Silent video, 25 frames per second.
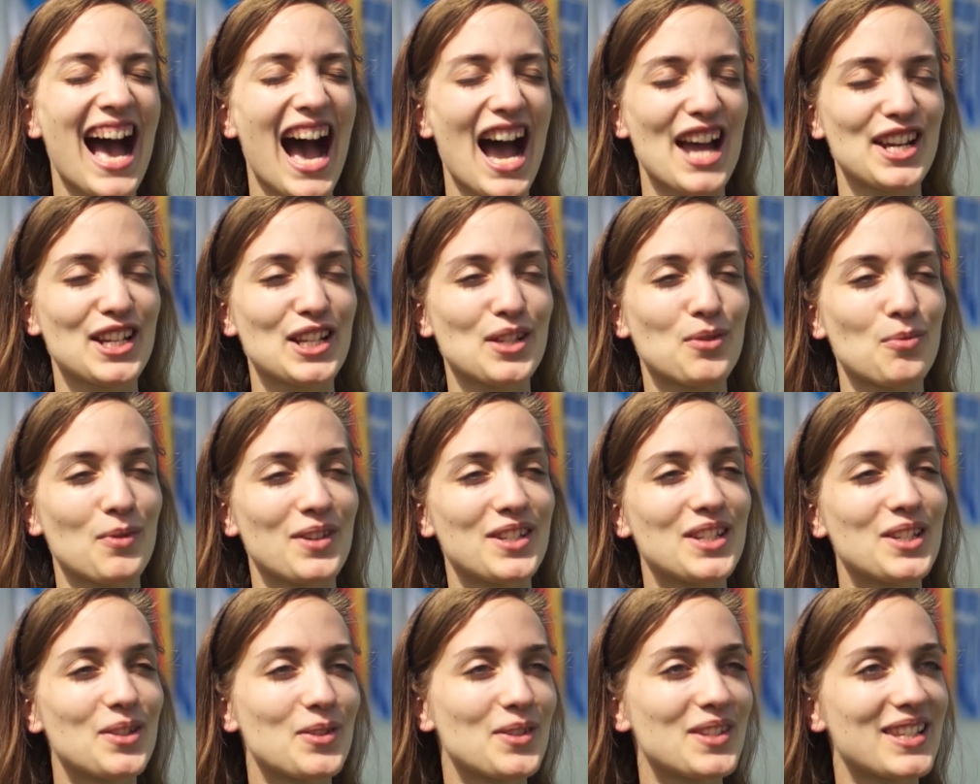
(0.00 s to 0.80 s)
I just
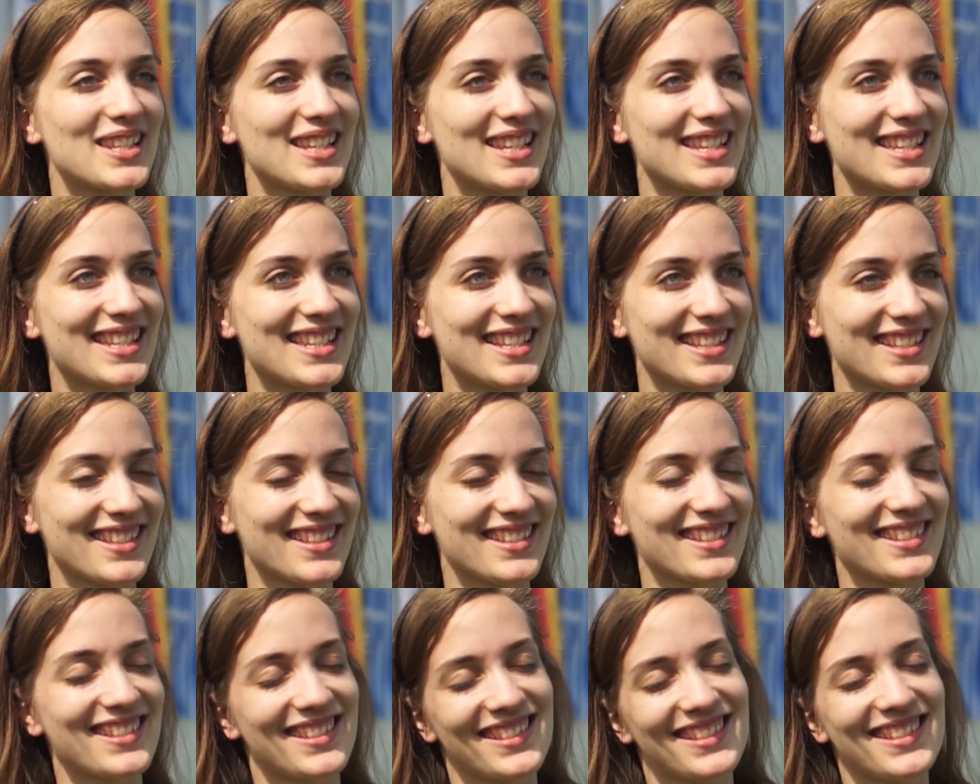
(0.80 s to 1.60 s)
want to see the
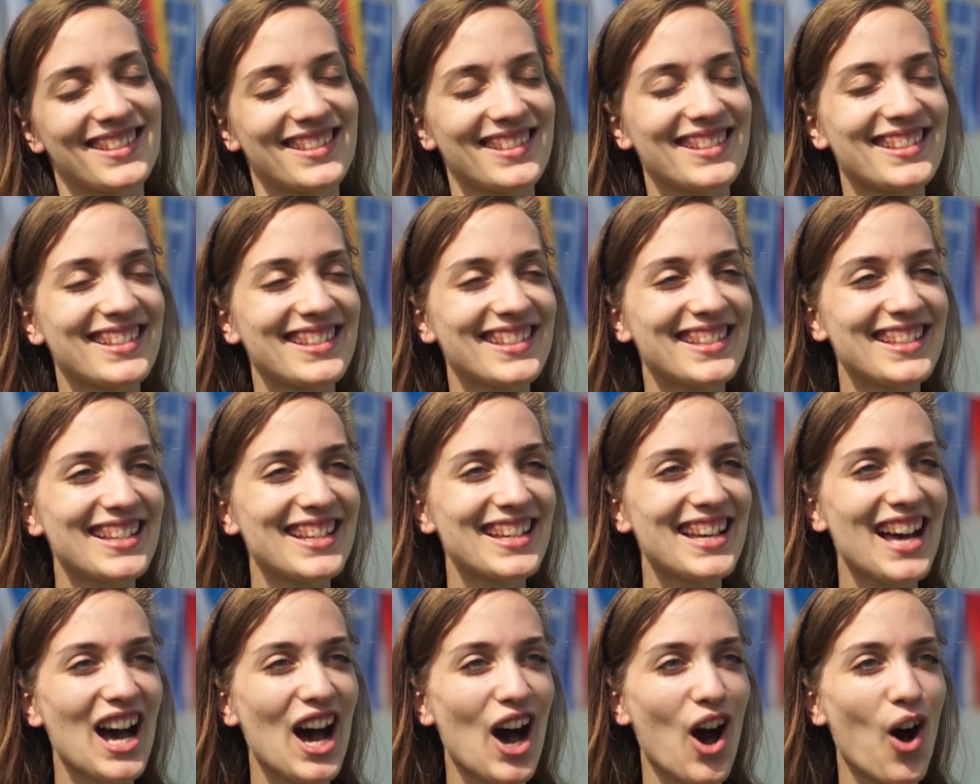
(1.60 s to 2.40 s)

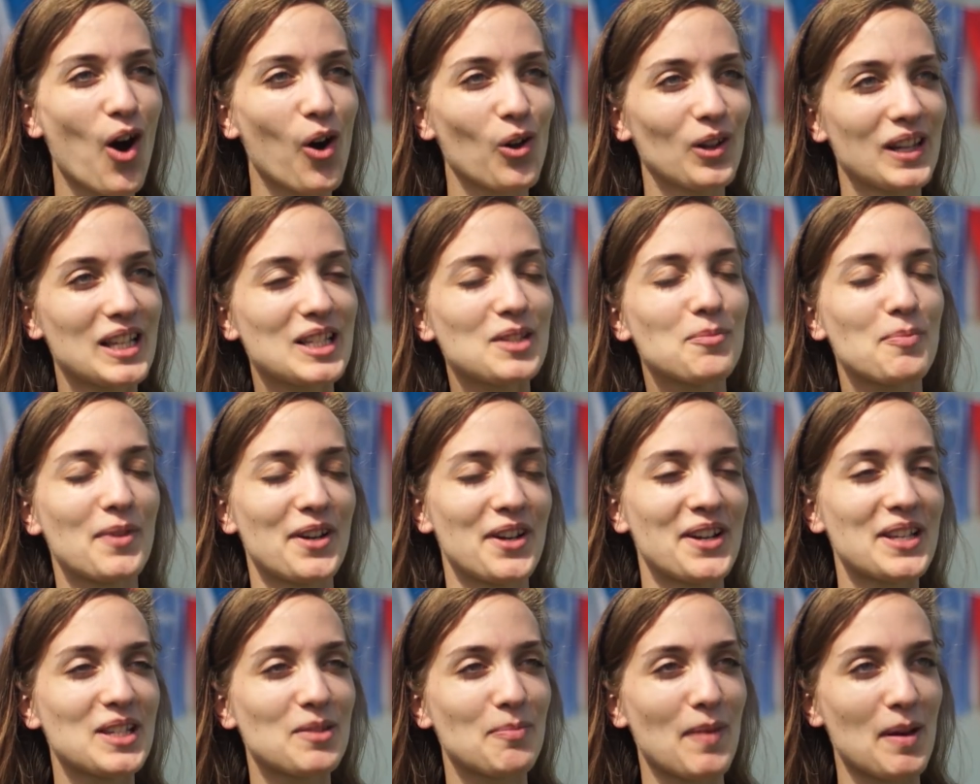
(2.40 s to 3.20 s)
whole
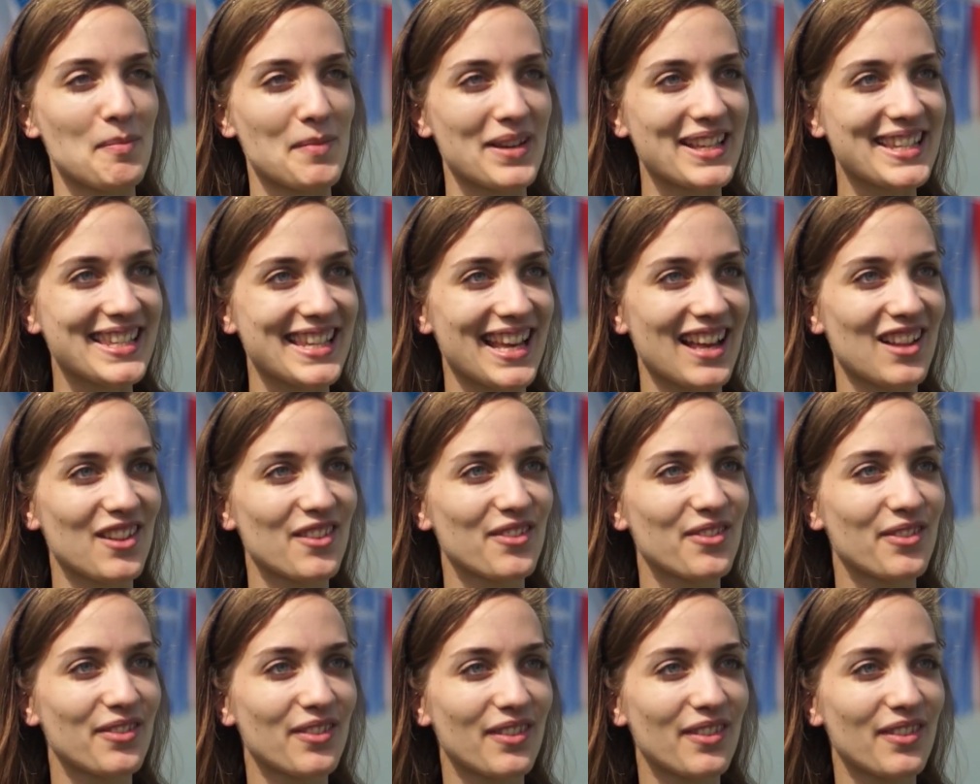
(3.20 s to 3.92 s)
experience by myself.